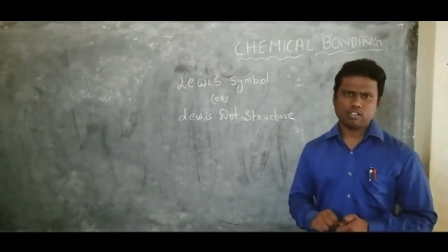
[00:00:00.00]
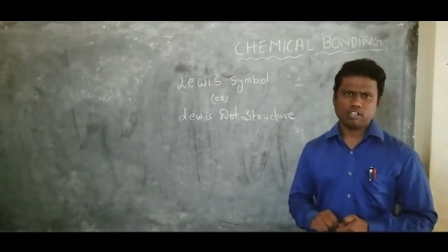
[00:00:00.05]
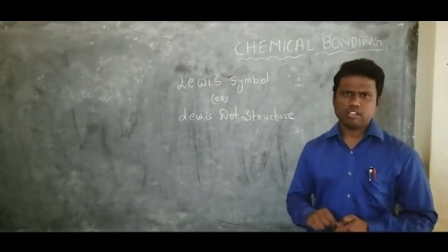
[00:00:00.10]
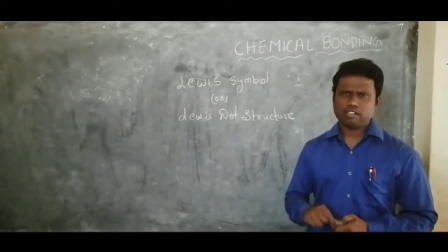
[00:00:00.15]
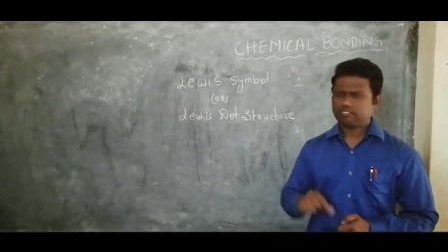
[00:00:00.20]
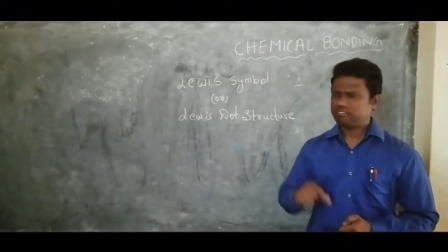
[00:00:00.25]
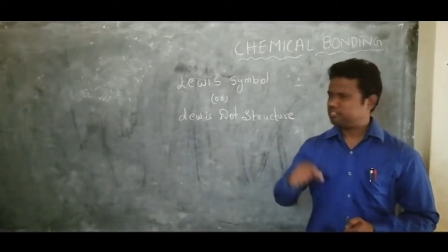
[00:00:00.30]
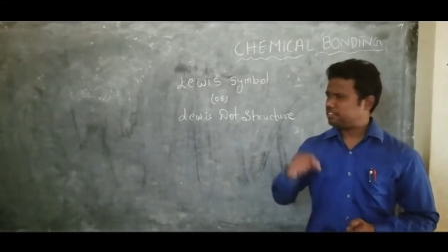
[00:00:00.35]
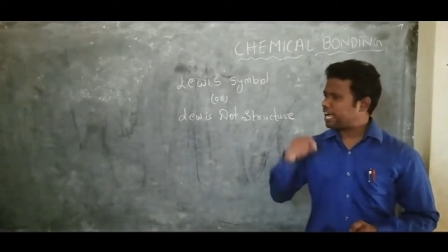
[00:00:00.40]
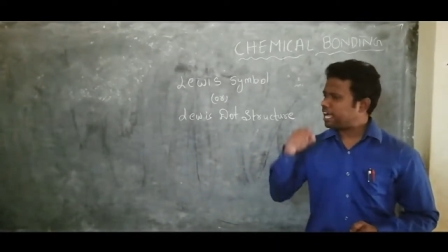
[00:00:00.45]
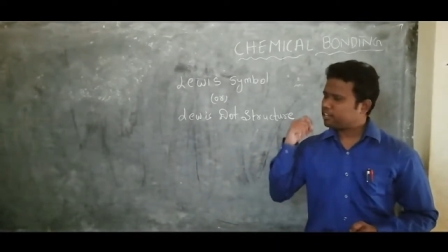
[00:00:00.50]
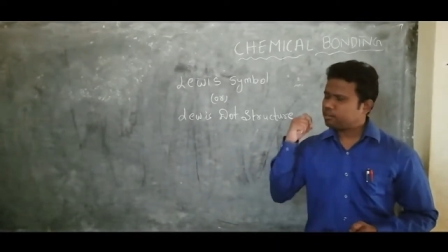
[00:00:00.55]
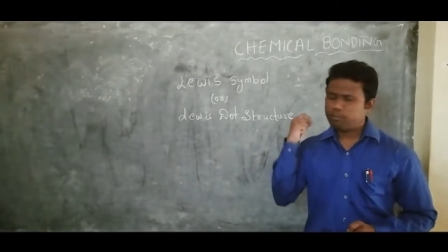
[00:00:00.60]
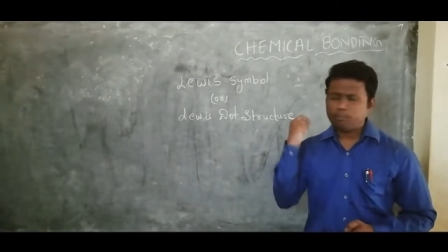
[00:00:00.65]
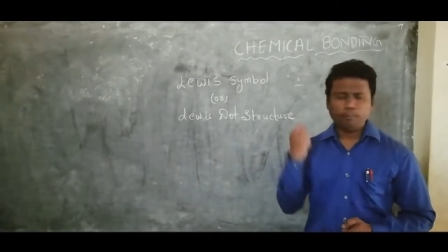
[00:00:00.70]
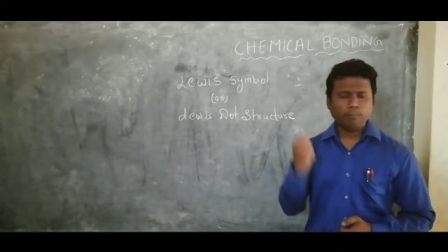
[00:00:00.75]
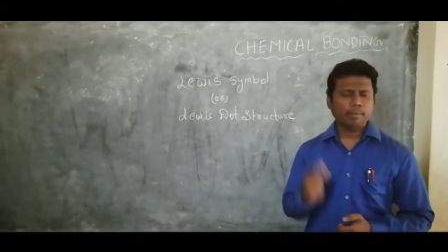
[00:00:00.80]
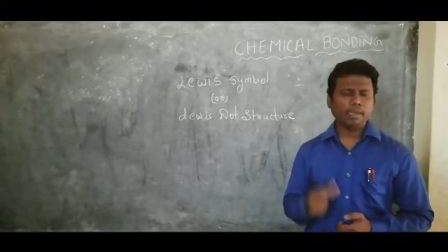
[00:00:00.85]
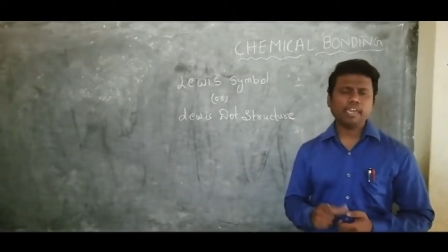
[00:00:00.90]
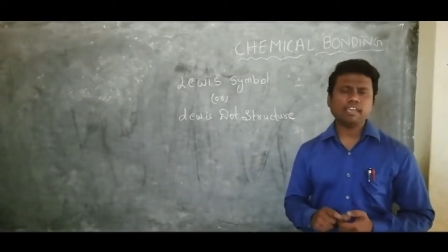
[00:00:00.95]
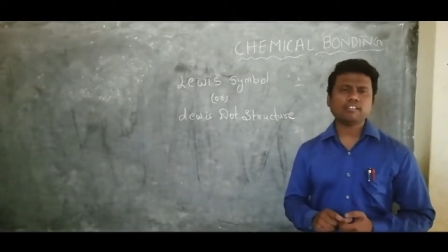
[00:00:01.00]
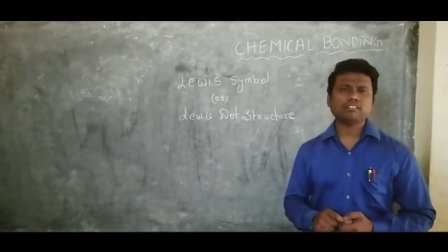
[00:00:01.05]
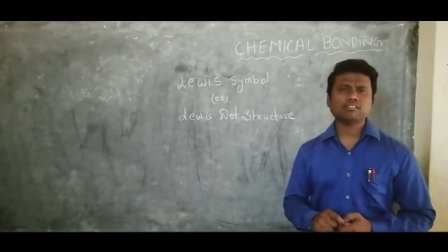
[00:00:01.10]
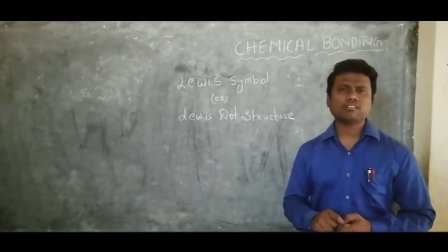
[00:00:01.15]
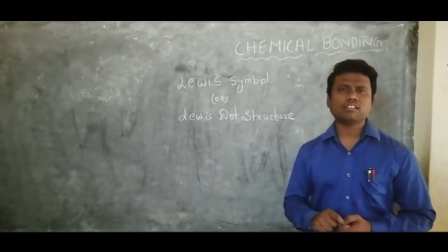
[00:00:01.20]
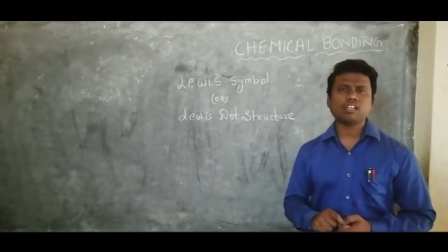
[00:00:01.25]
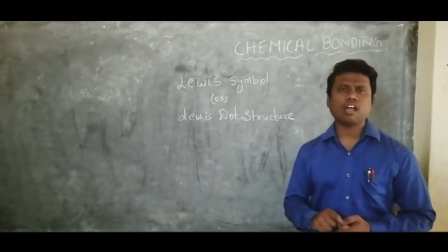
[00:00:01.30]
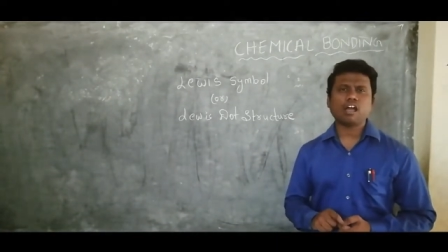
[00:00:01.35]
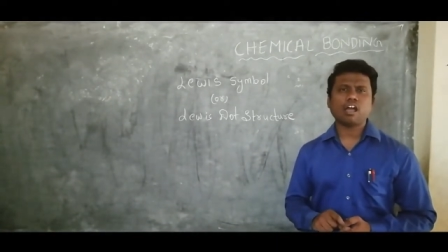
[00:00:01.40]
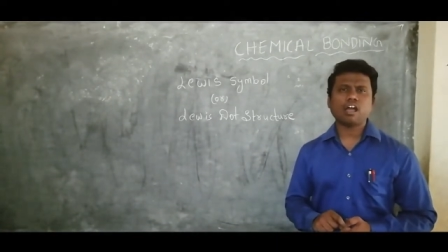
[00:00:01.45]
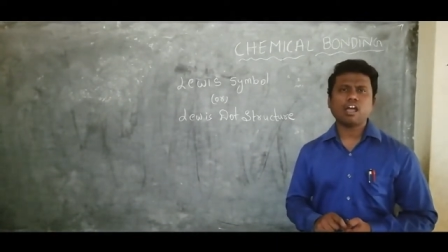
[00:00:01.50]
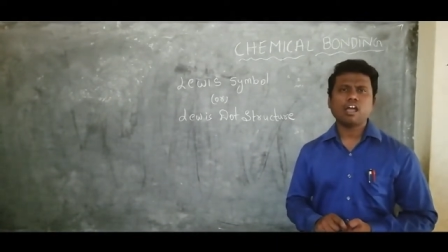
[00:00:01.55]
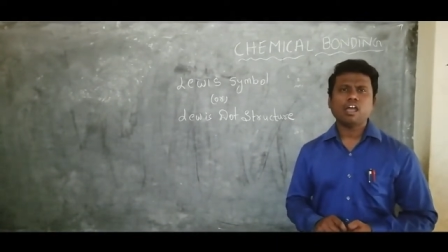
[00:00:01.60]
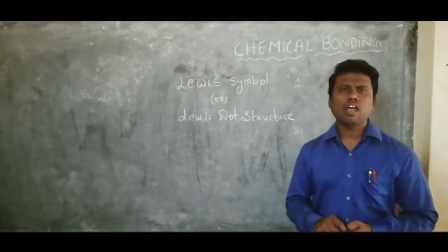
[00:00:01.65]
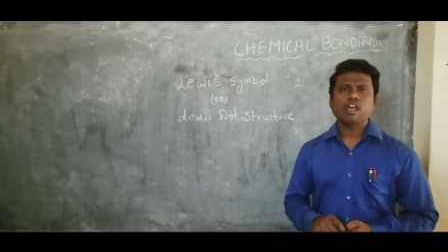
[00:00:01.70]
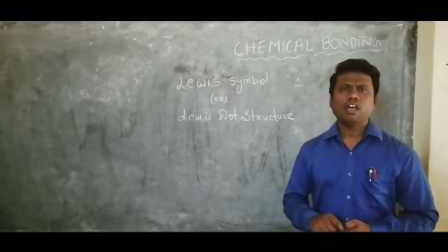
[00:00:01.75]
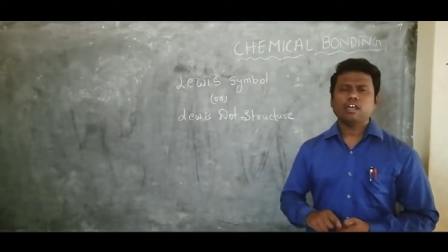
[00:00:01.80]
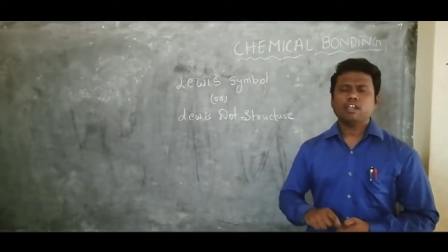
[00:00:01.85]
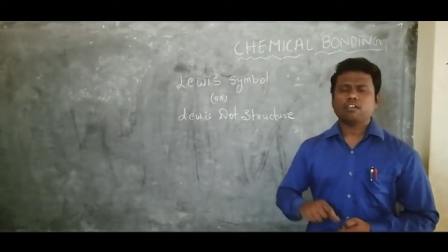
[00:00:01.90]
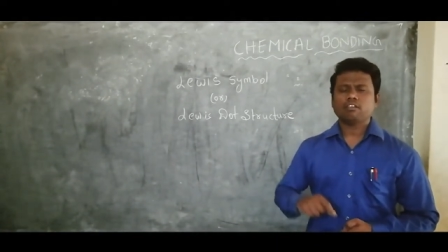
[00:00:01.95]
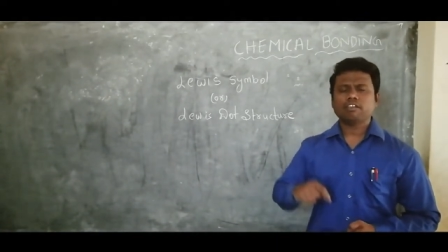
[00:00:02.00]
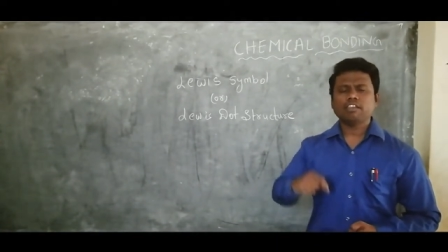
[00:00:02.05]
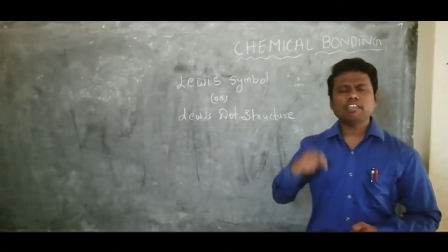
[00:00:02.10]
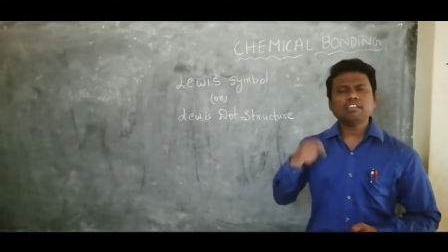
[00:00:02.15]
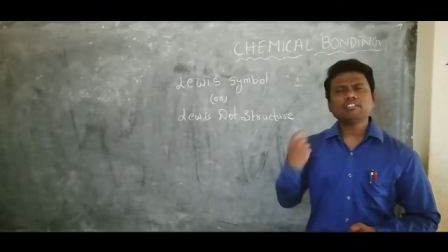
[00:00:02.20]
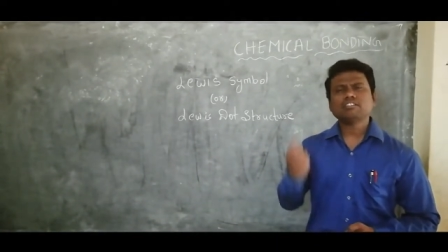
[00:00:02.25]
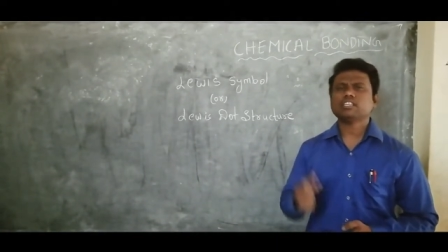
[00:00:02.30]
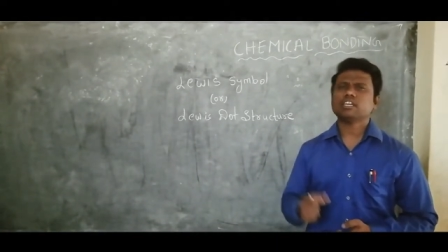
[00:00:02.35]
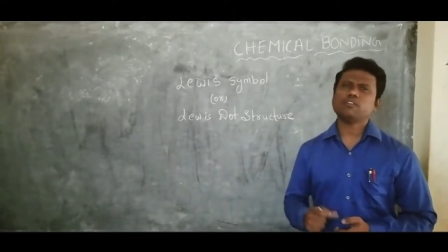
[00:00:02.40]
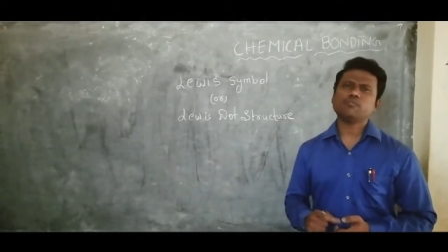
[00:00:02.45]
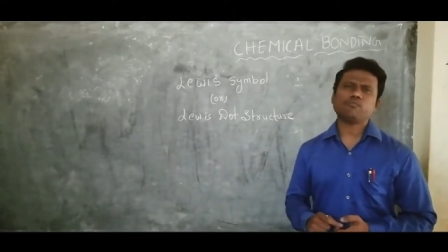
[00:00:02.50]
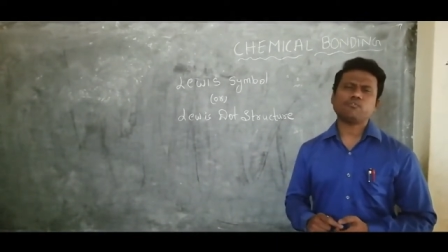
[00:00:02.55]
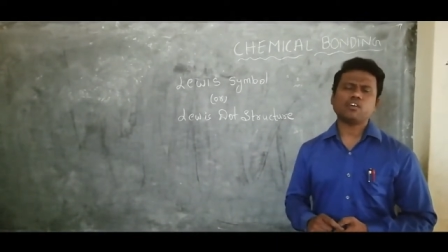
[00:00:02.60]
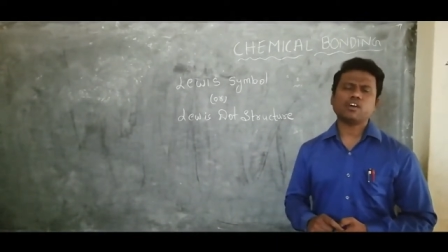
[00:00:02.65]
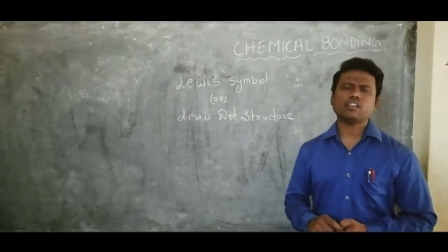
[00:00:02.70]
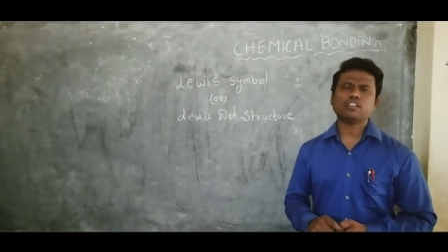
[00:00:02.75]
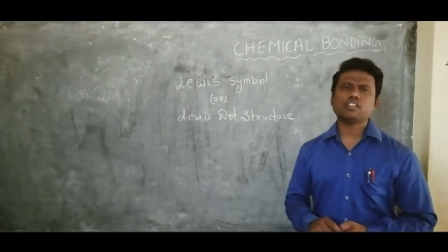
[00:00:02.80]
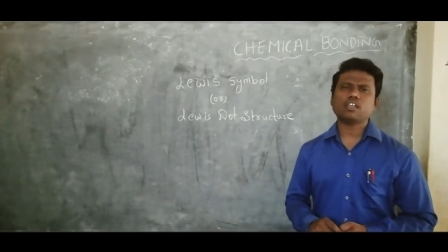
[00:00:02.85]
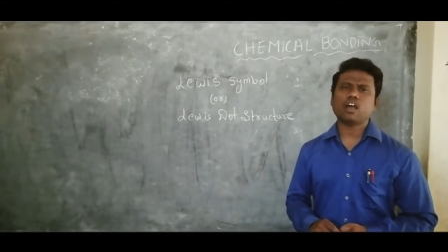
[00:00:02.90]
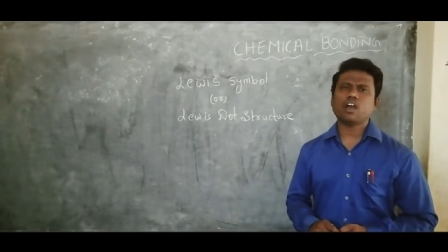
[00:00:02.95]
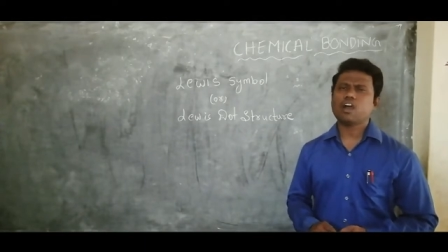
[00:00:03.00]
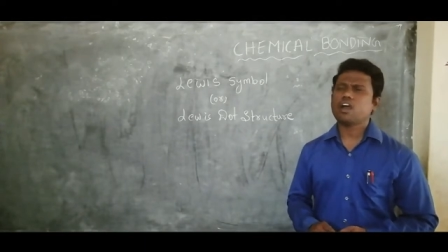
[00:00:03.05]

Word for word: That makes the reason for the